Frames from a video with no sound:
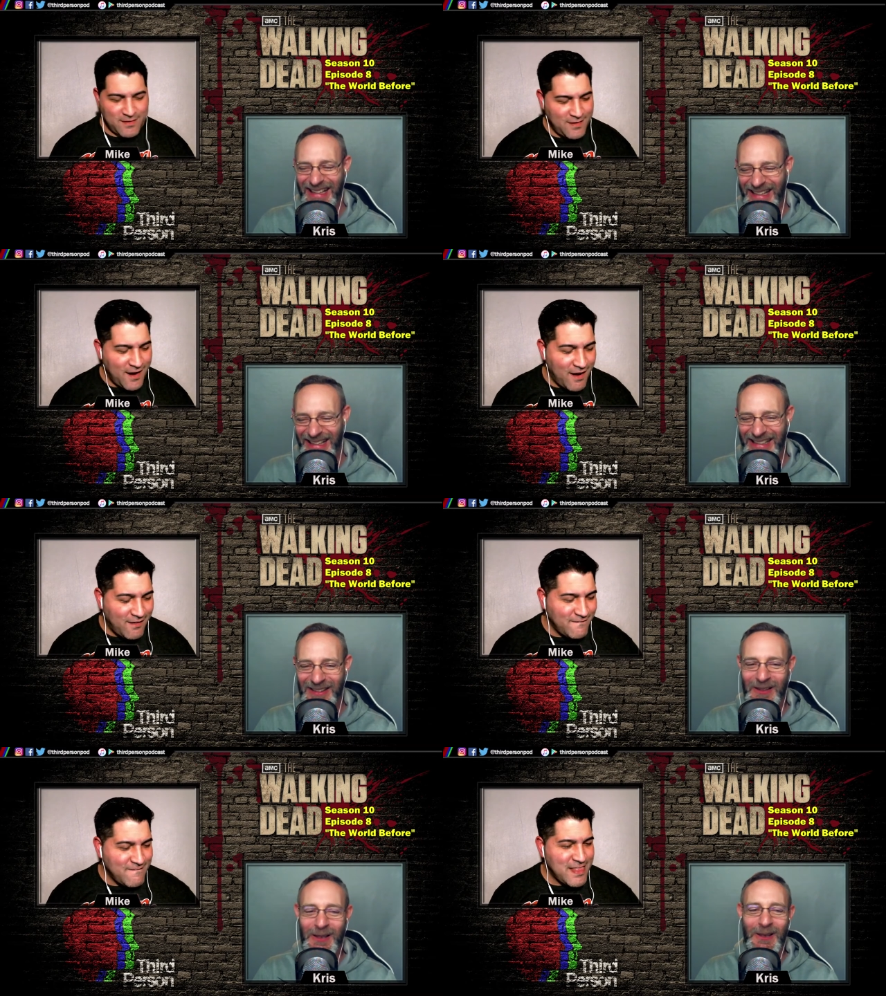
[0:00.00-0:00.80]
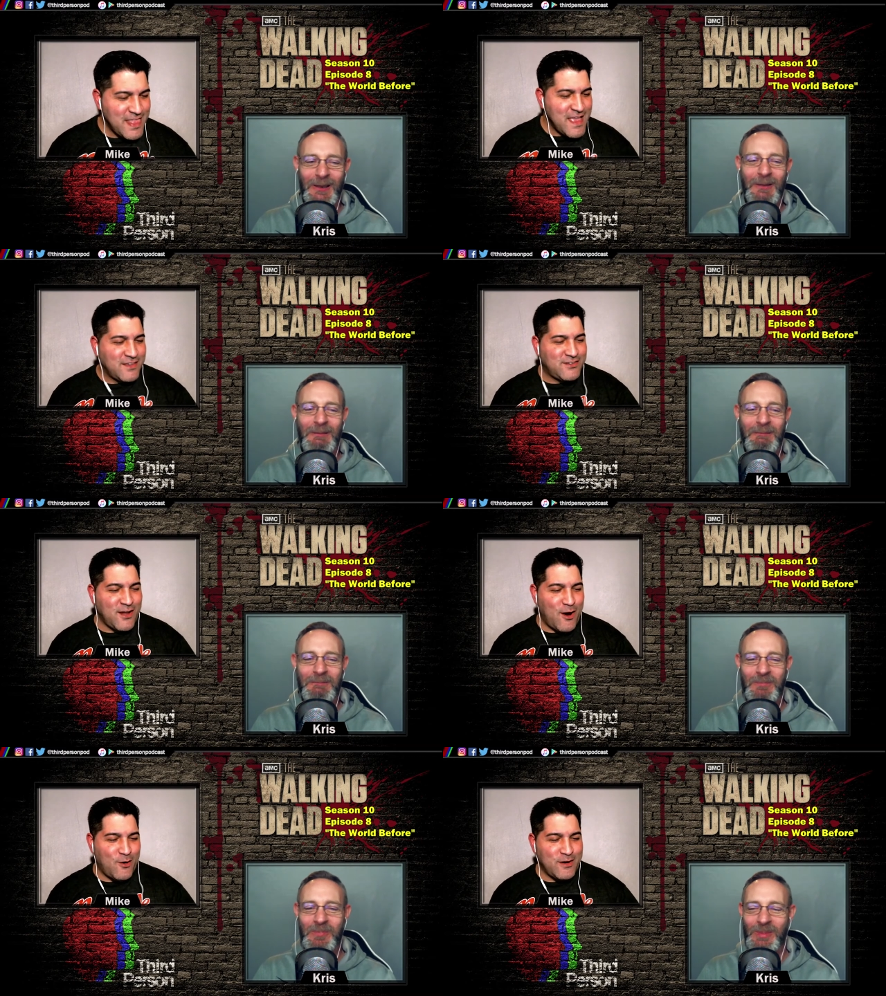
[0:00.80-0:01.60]
Speaker 1: You know.
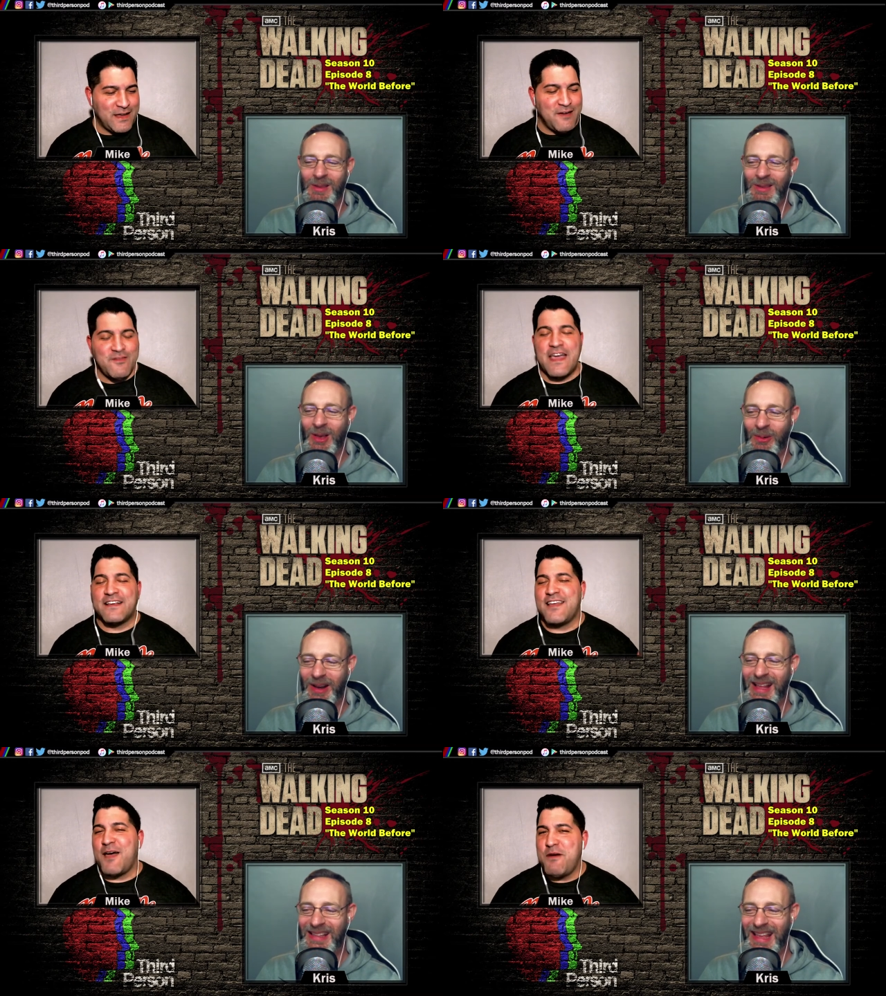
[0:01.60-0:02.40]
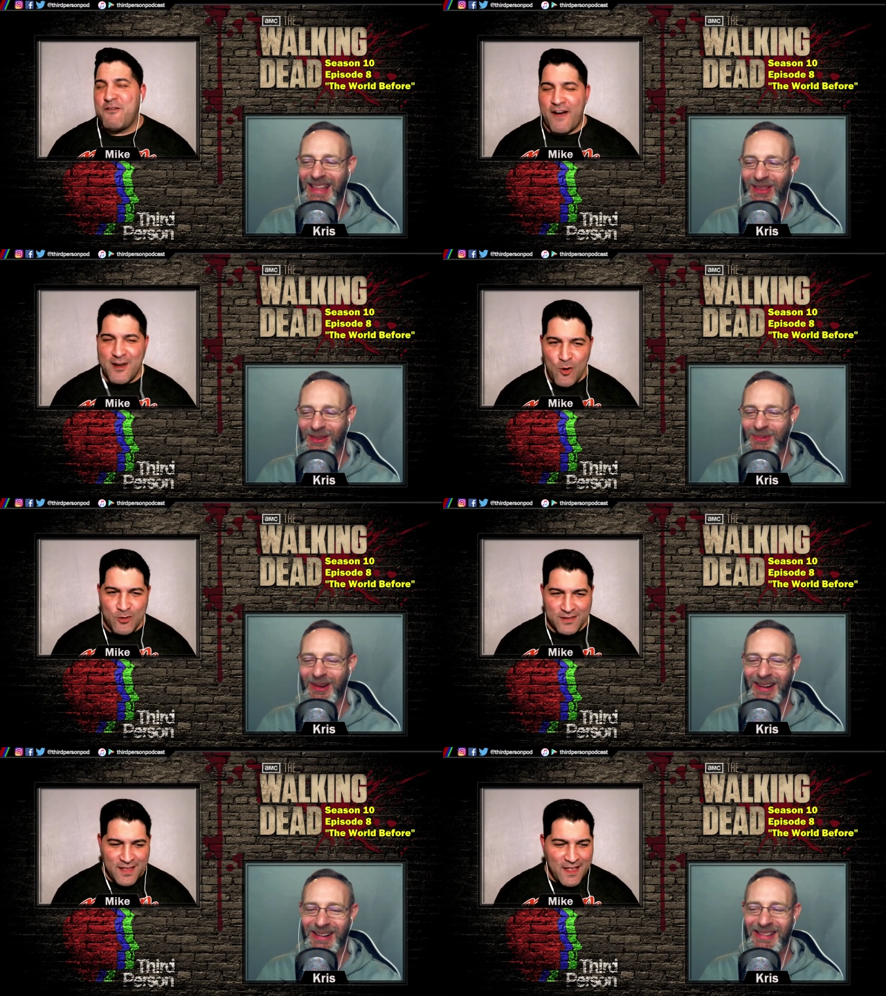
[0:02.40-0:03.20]
So so when I say I those
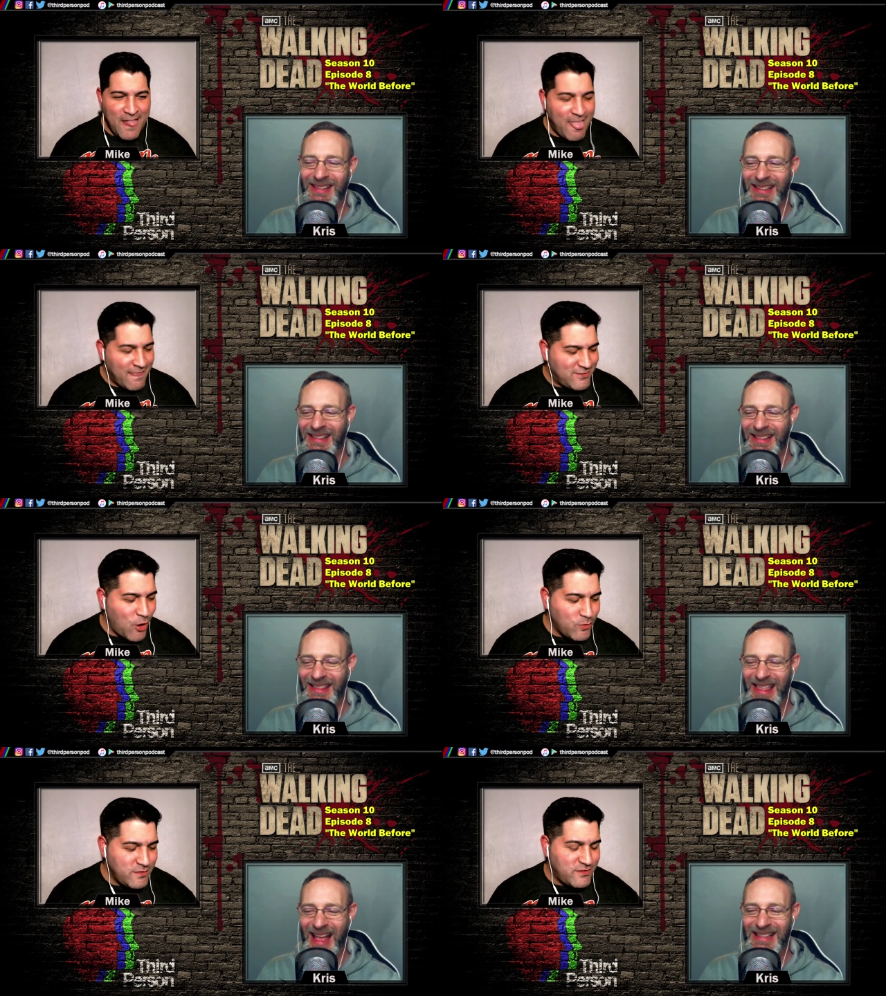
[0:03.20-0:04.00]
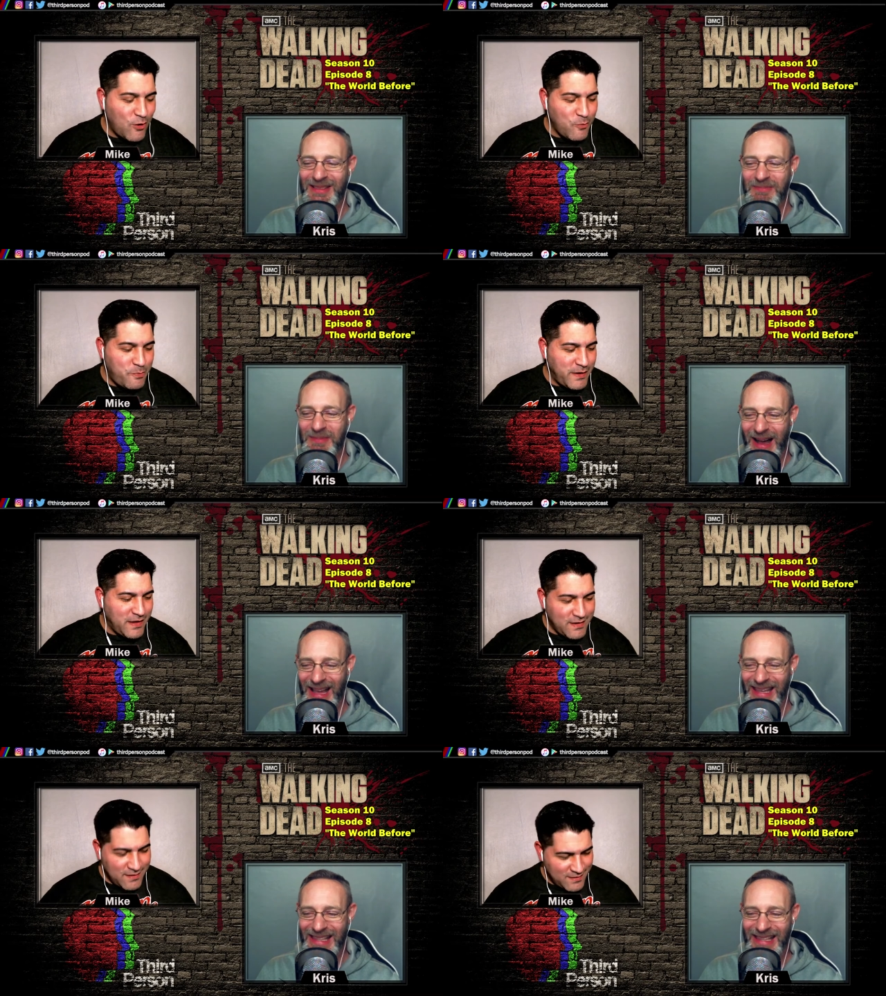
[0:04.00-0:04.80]
words, don't that's don't be,
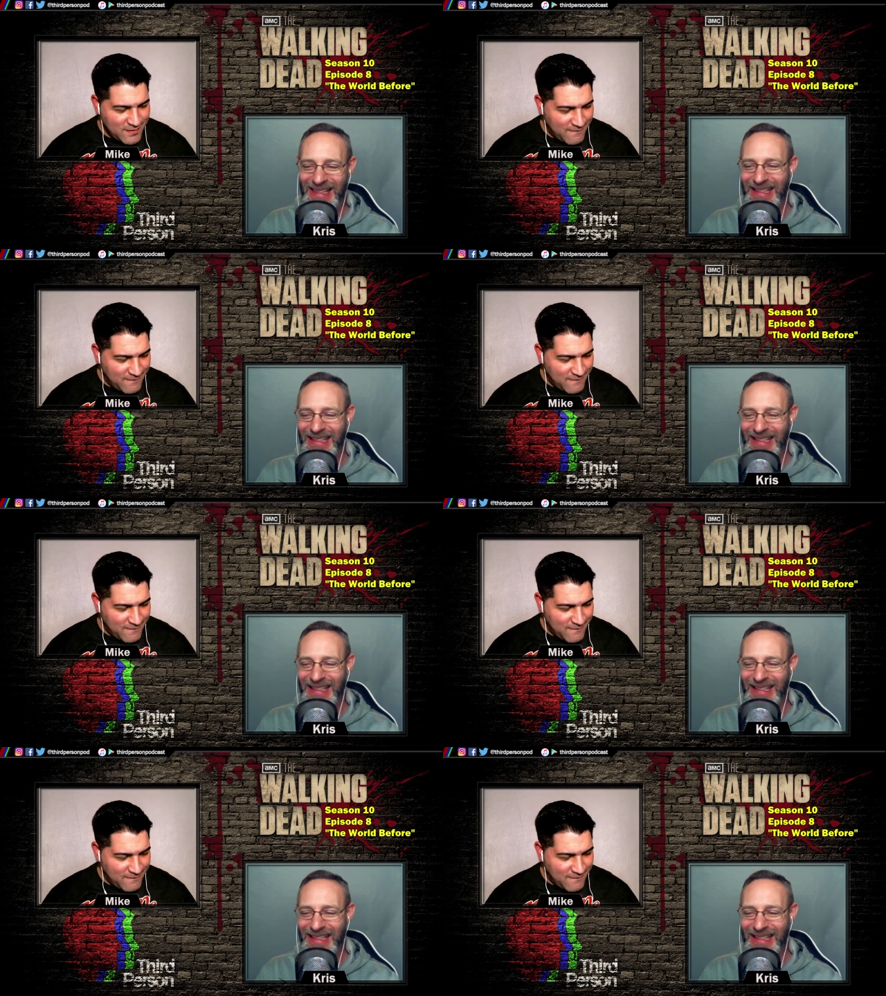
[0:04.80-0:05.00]
Mike.